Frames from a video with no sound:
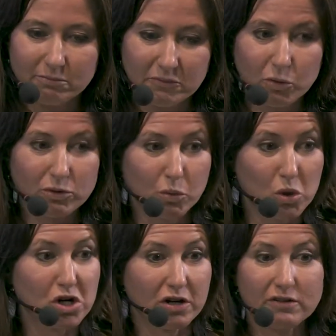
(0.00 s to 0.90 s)
good
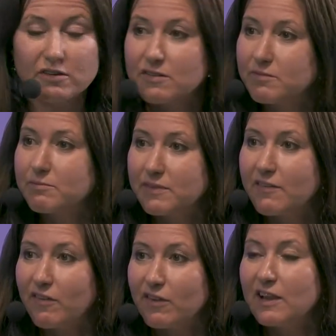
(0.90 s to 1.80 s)
work,
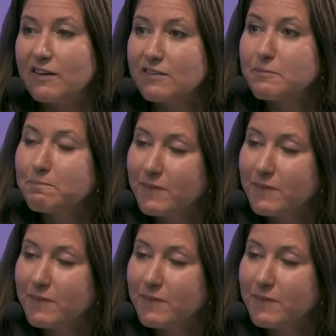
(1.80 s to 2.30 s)
nevertheless.